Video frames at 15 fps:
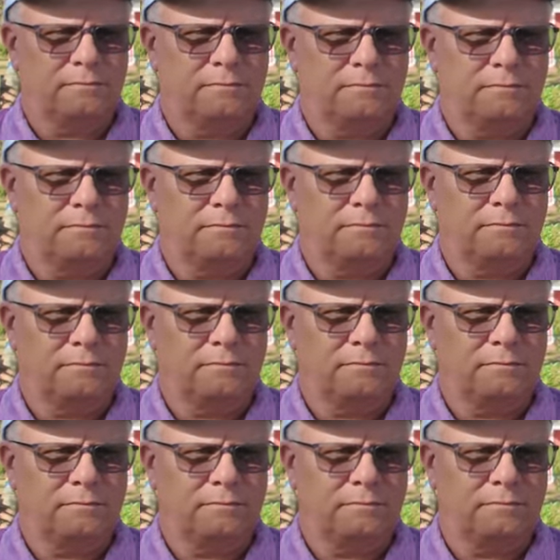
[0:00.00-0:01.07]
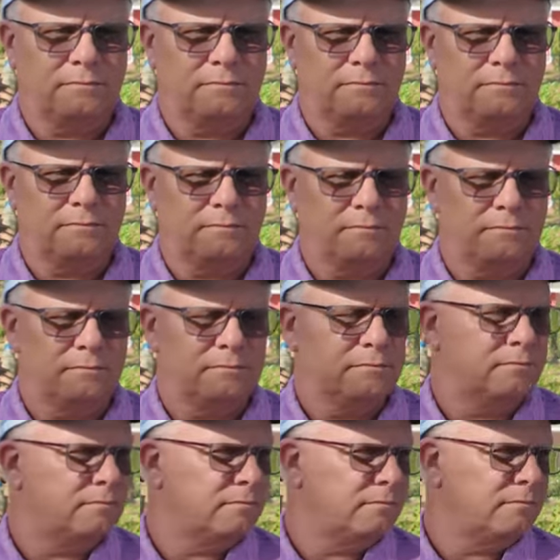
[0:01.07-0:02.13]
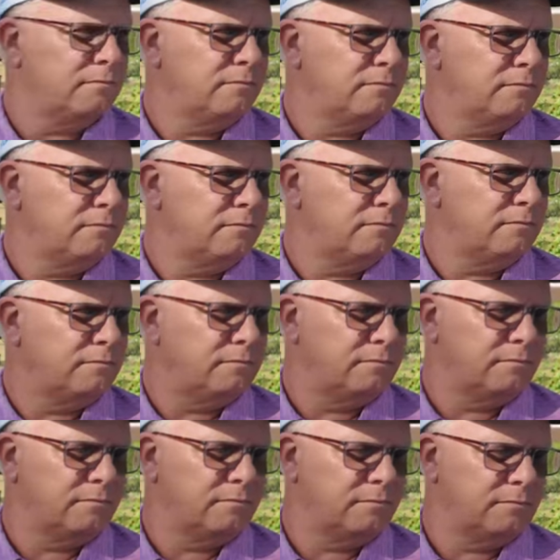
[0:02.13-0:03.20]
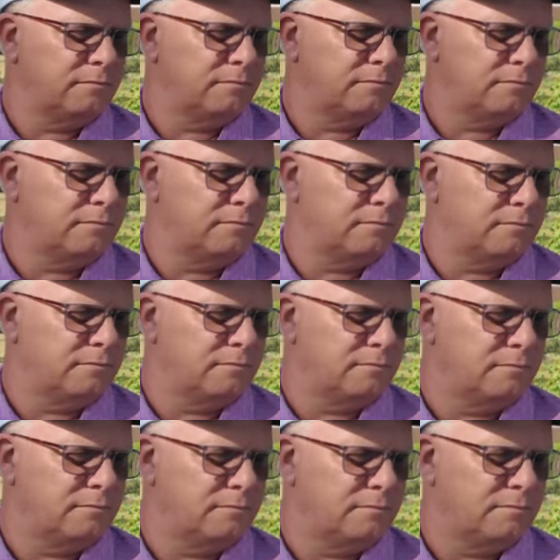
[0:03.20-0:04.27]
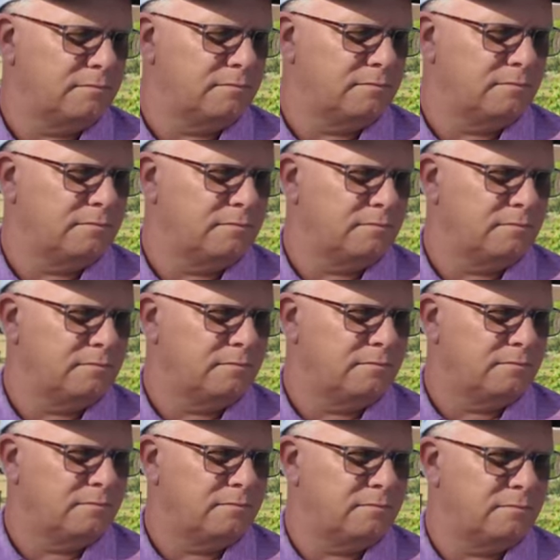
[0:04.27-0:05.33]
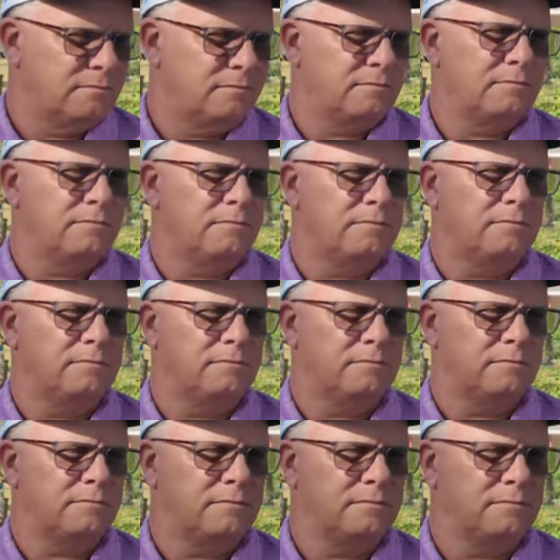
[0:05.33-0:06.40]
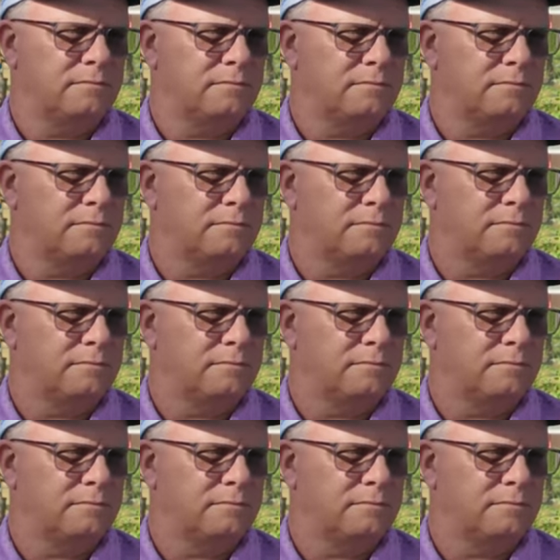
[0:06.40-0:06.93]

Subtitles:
[no speech]